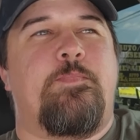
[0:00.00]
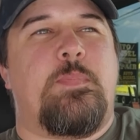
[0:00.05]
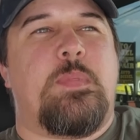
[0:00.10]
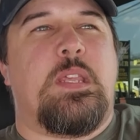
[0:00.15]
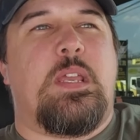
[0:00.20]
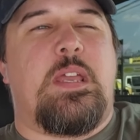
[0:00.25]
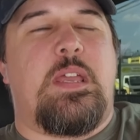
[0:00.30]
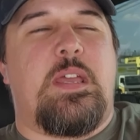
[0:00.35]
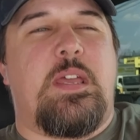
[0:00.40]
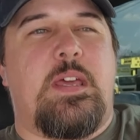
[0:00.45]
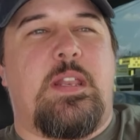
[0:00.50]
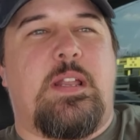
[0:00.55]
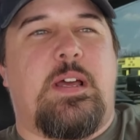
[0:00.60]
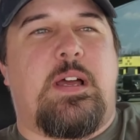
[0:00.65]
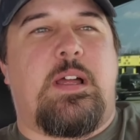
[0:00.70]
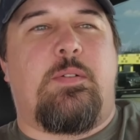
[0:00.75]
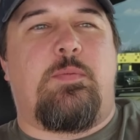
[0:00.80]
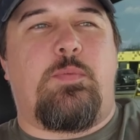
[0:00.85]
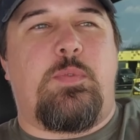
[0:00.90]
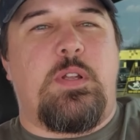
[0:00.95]
And
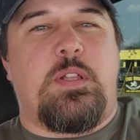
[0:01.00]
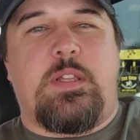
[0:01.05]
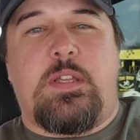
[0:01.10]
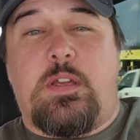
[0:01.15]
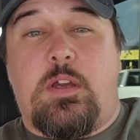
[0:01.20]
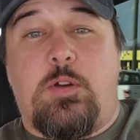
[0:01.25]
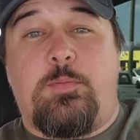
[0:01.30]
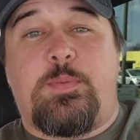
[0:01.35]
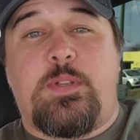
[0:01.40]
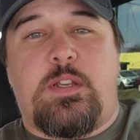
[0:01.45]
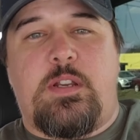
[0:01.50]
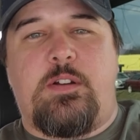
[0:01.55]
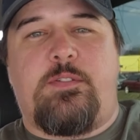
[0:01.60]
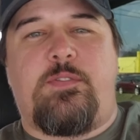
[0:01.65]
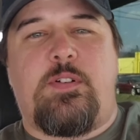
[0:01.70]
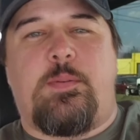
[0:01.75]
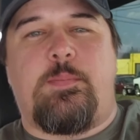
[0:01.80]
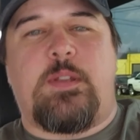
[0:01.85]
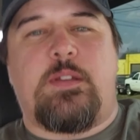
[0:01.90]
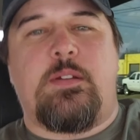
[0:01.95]
I really hope to hear
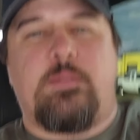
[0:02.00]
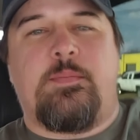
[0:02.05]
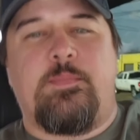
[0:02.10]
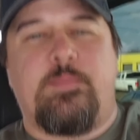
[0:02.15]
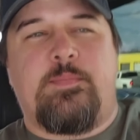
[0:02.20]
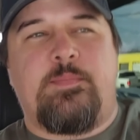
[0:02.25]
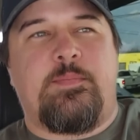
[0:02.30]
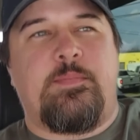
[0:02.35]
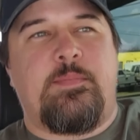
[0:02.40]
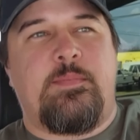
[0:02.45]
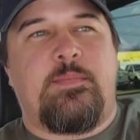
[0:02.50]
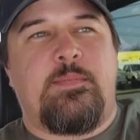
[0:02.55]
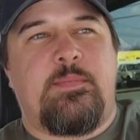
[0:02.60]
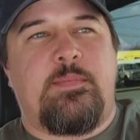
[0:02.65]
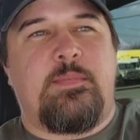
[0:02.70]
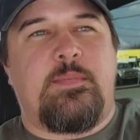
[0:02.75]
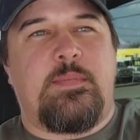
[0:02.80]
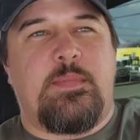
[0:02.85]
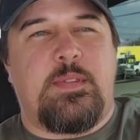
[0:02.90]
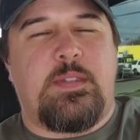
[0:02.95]
from you.
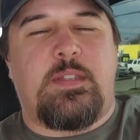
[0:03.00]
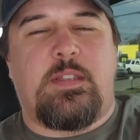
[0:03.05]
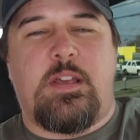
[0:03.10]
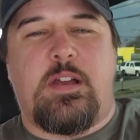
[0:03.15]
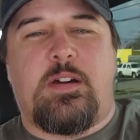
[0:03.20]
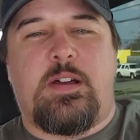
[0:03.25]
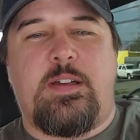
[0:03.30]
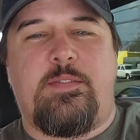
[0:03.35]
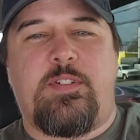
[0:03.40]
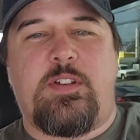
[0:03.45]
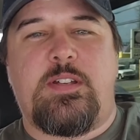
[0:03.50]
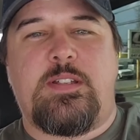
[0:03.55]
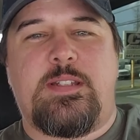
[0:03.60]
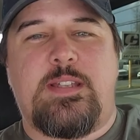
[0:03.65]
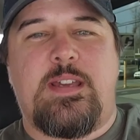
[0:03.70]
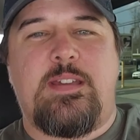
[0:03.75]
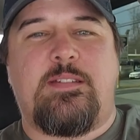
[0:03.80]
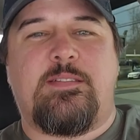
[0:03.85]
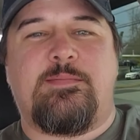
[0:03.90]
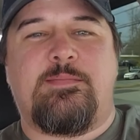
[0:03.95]
Y'all have a good
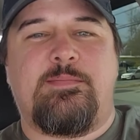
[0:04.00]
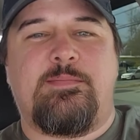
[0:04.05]
day.